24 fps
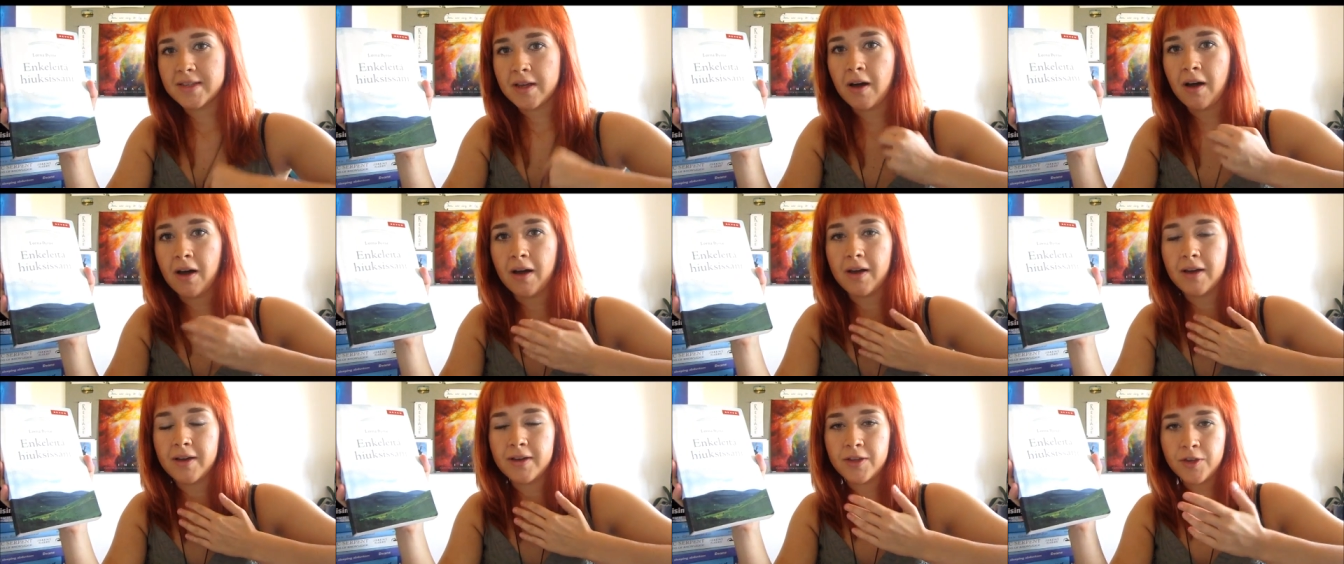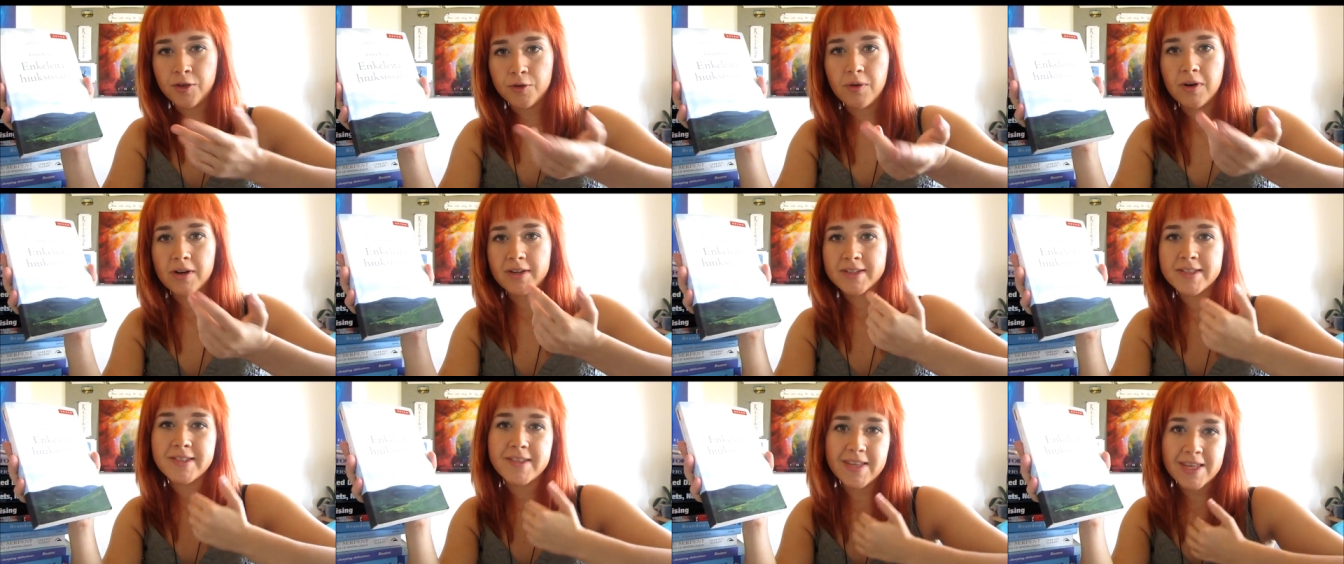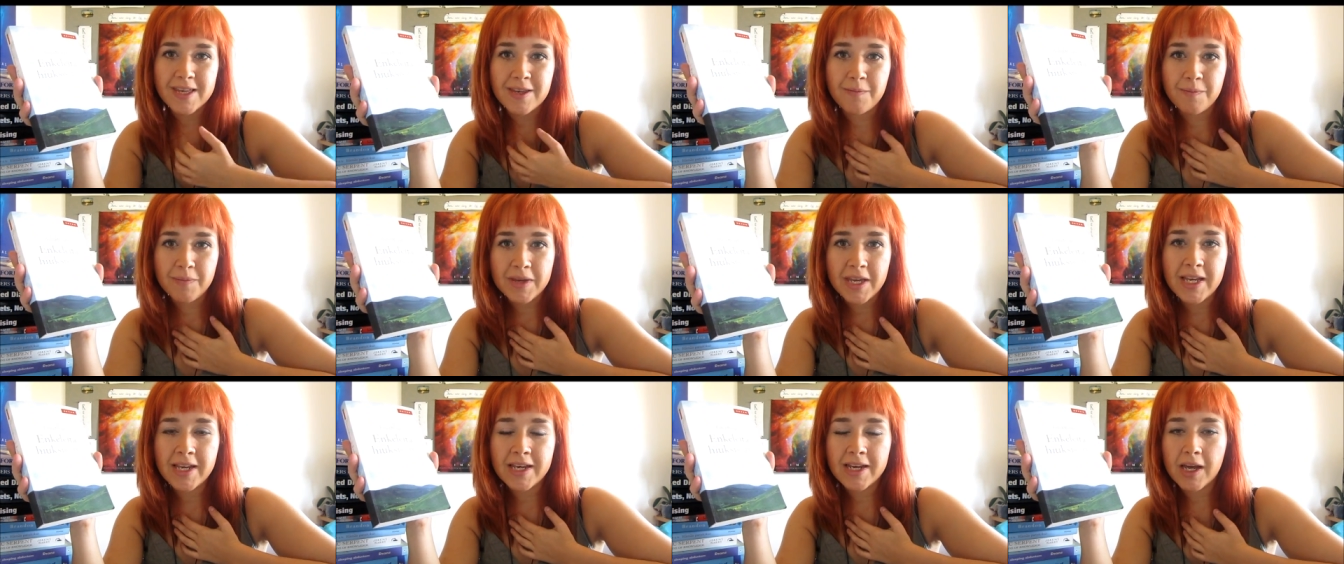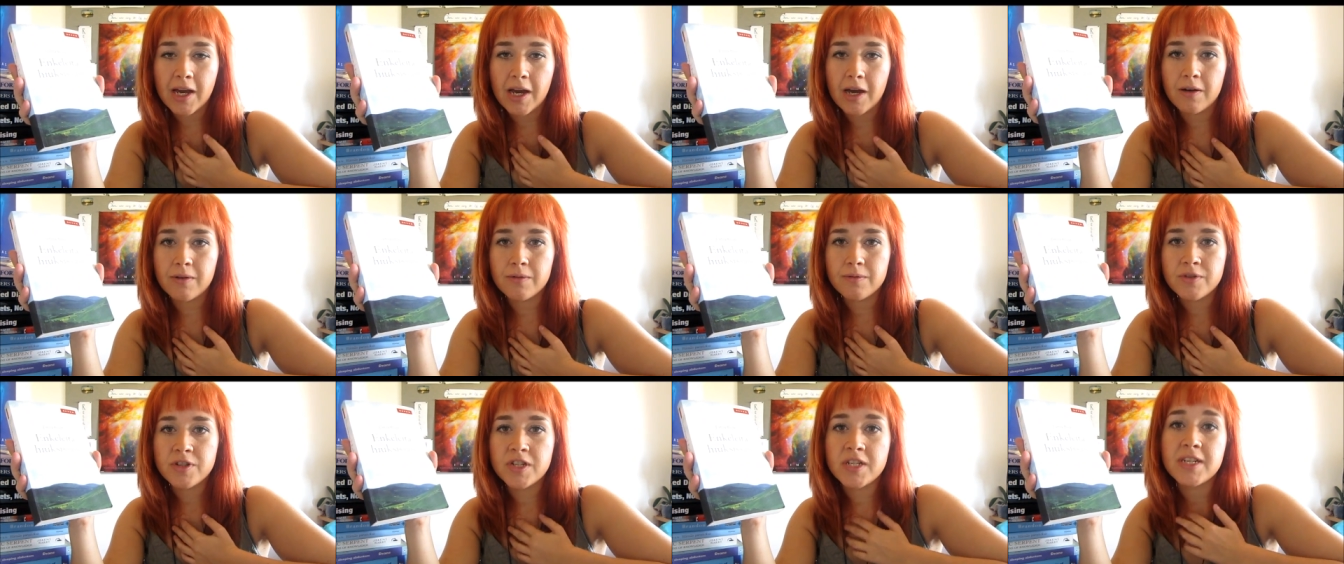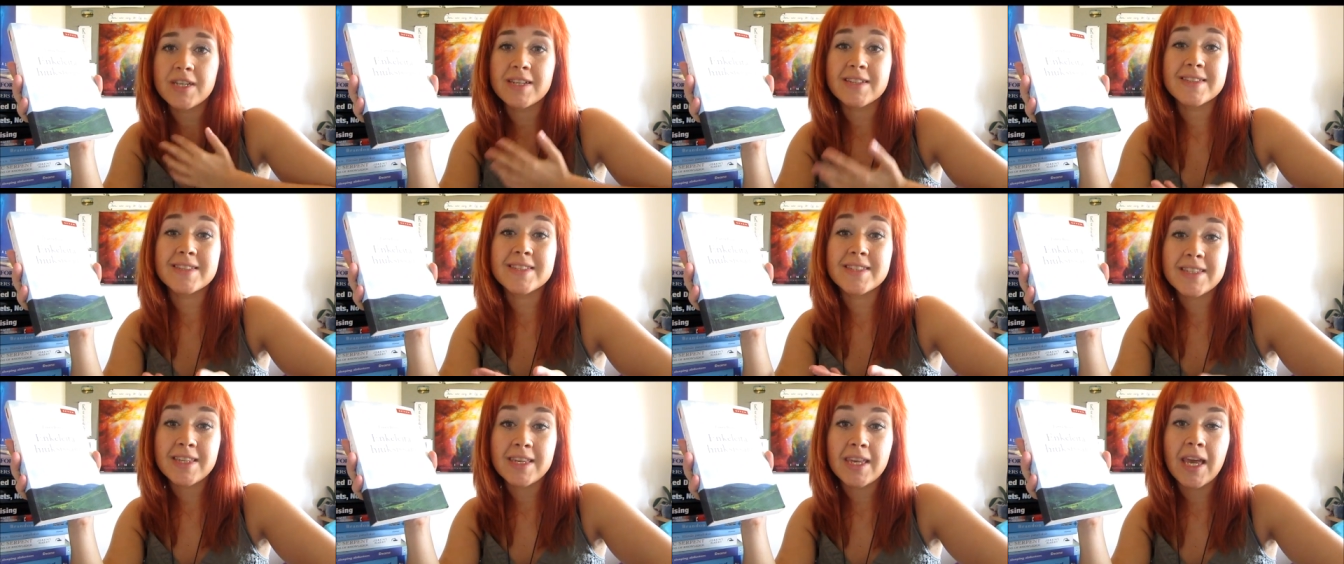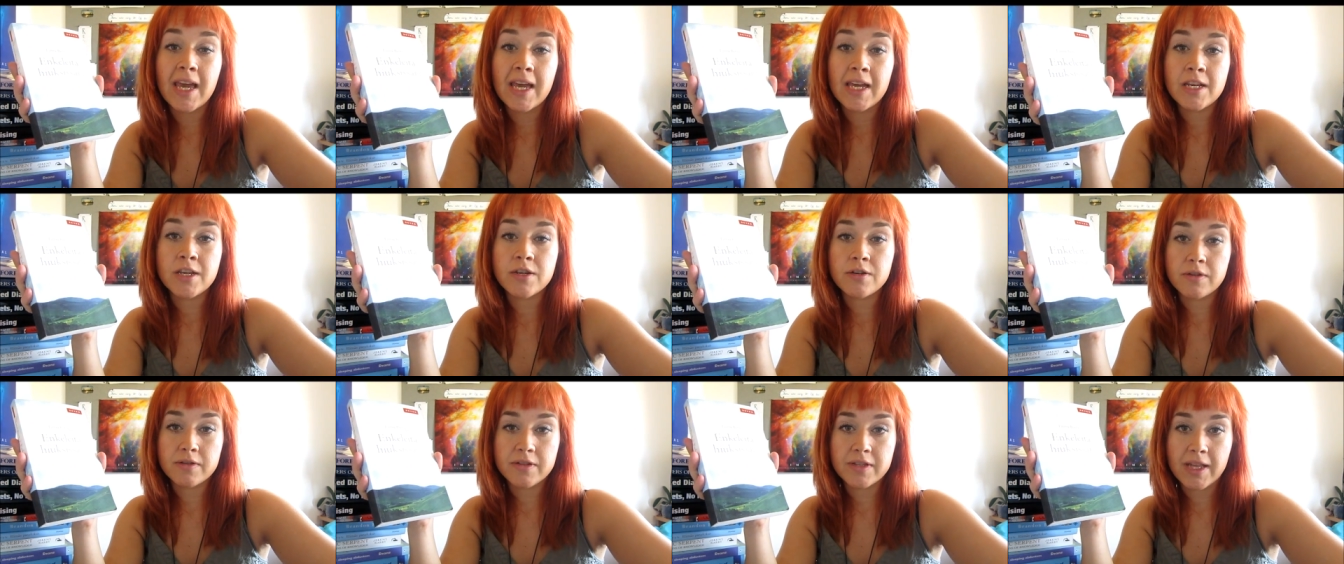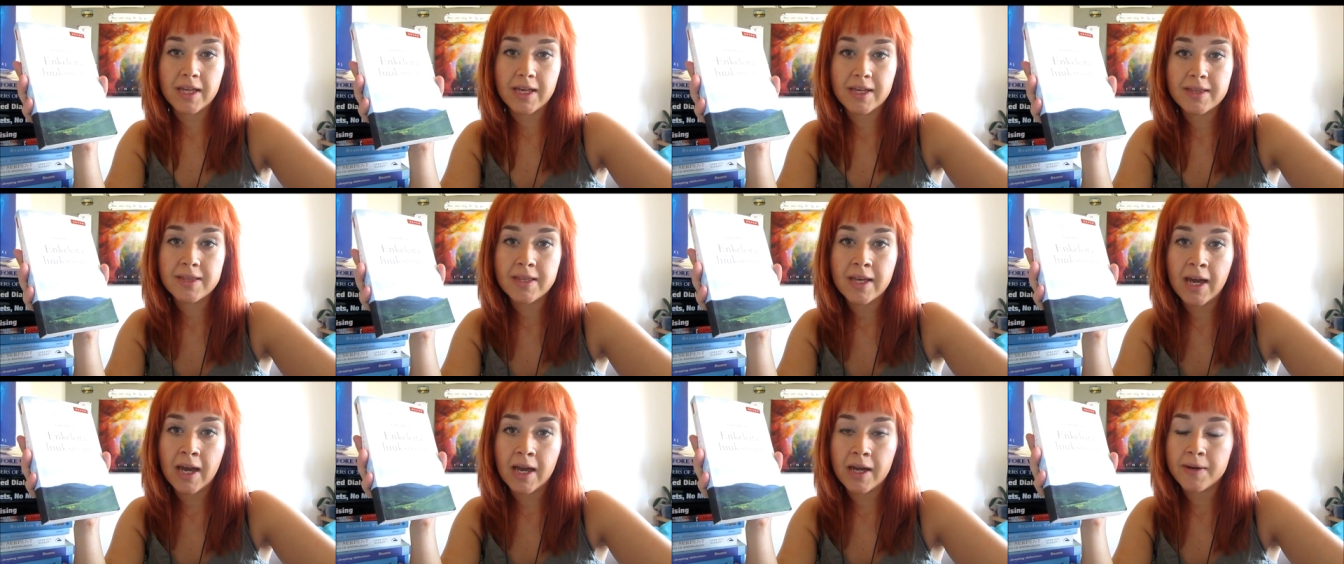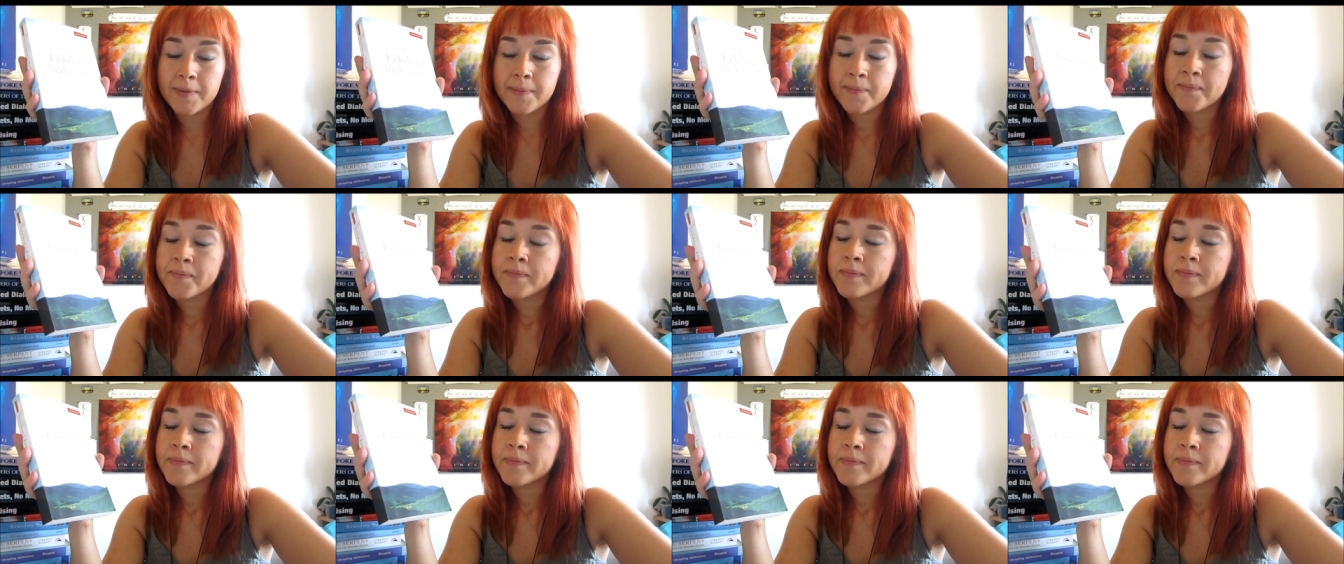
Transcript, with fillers: uh, you are seeing me now. She can see angels like that,